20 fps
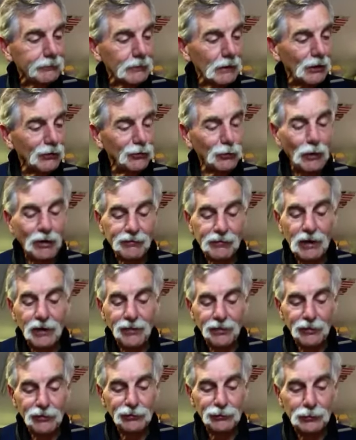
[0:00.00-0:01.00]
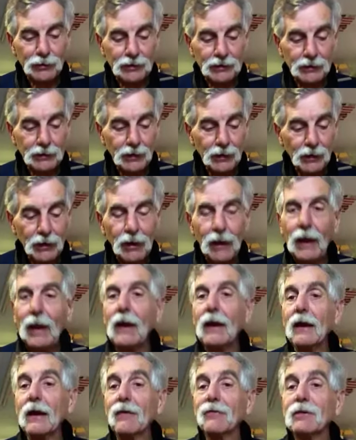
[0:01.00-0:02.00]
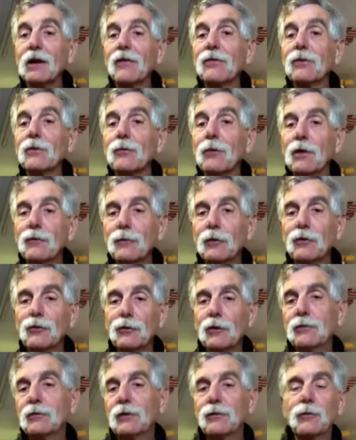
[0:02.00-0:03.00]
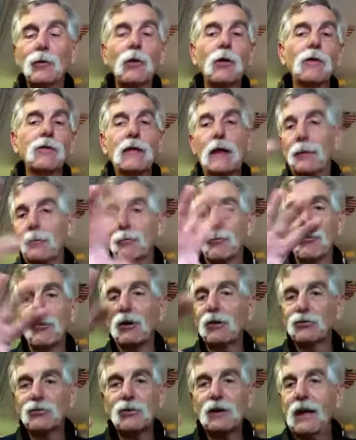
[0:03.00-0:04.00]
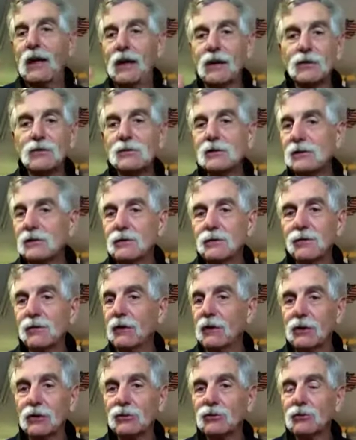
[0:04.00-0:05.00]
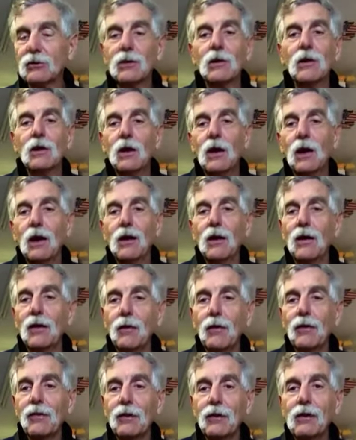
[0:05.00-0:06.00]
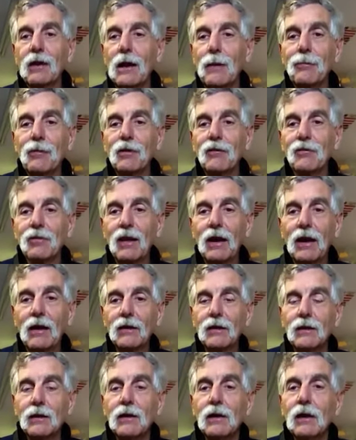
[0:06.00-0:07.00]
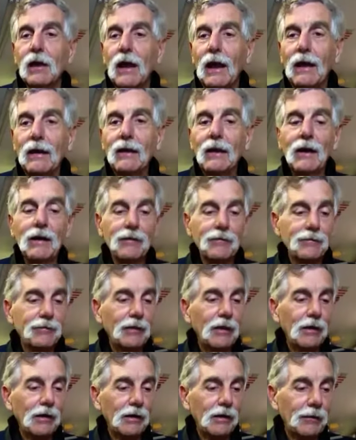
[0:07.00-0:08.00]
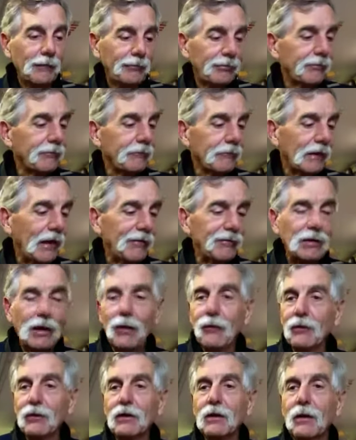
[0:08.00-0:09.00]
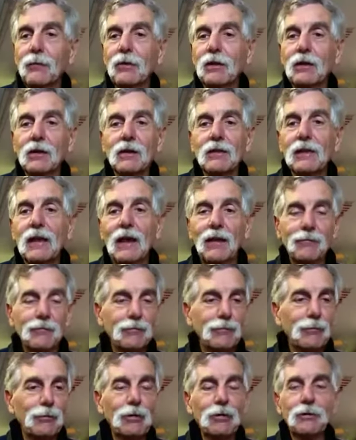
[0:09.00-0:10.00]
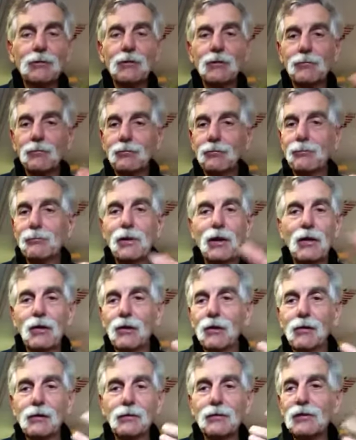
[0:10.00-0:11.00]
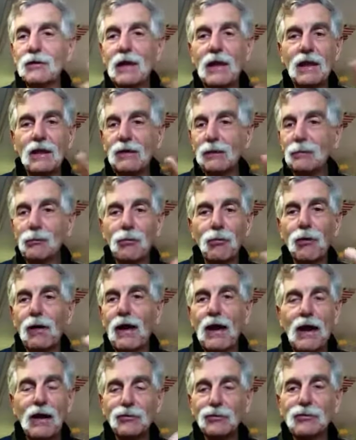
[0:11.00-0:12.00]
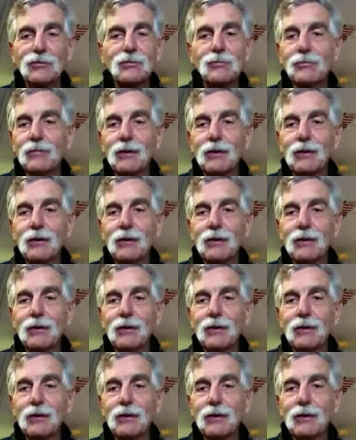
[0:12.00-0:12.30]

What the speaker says: So I've got this one, and I've got the reference 54 in that brushed antique finish, the copy of that, and I've got one coming in that real bare naked brass.